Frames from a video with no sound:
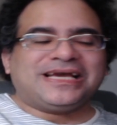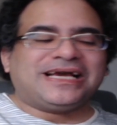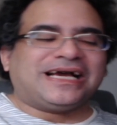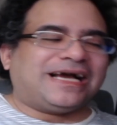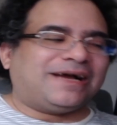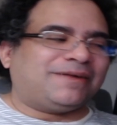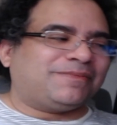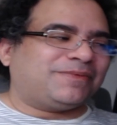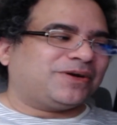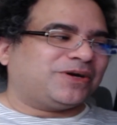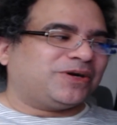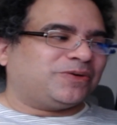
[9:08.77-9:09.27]

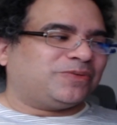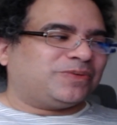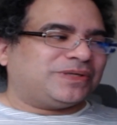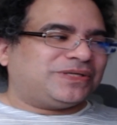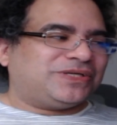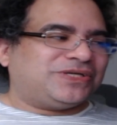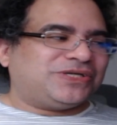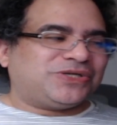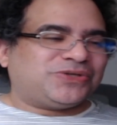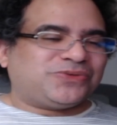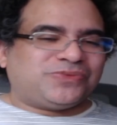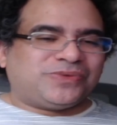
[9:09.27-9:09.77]
I'm good with
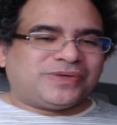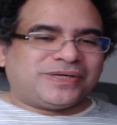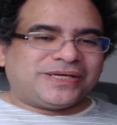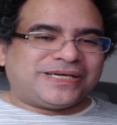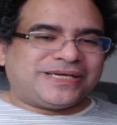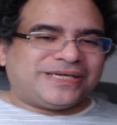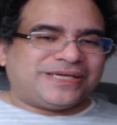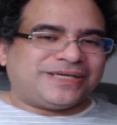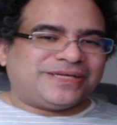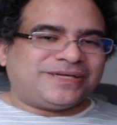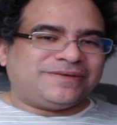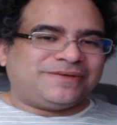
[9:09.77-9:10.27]
just one
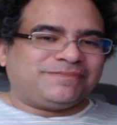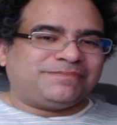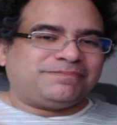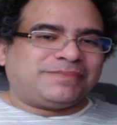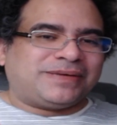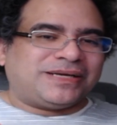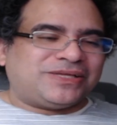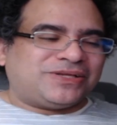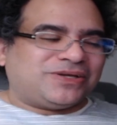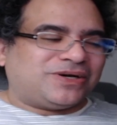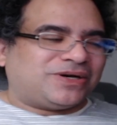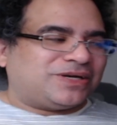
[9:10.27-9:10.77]
kid.
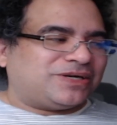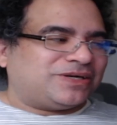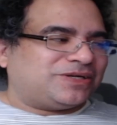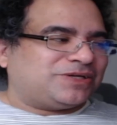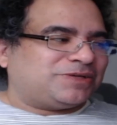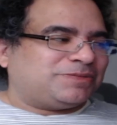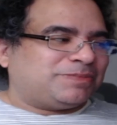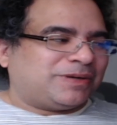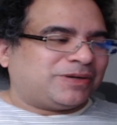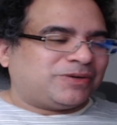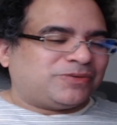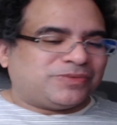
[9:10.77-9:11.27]
My daughter is
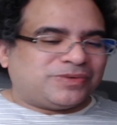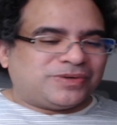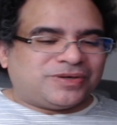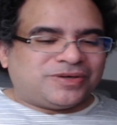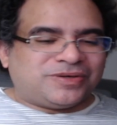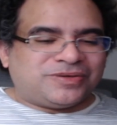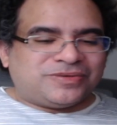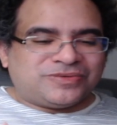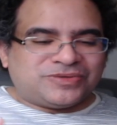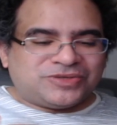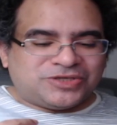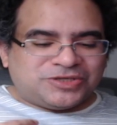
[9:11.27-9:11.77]
my
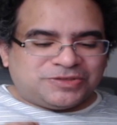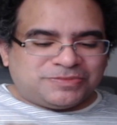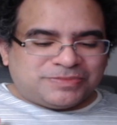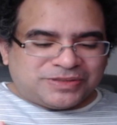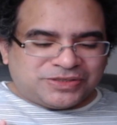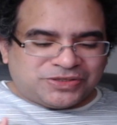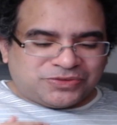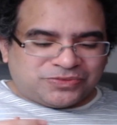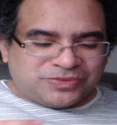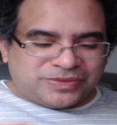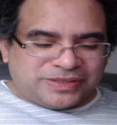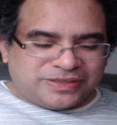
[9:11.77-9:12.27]
world. She's my
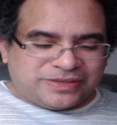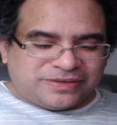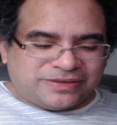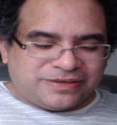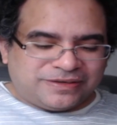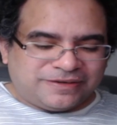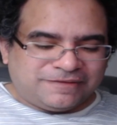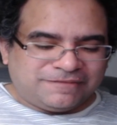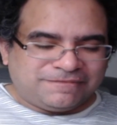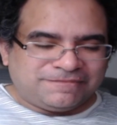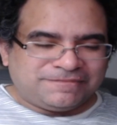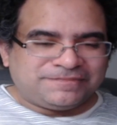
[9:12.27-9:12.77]
sweetheart.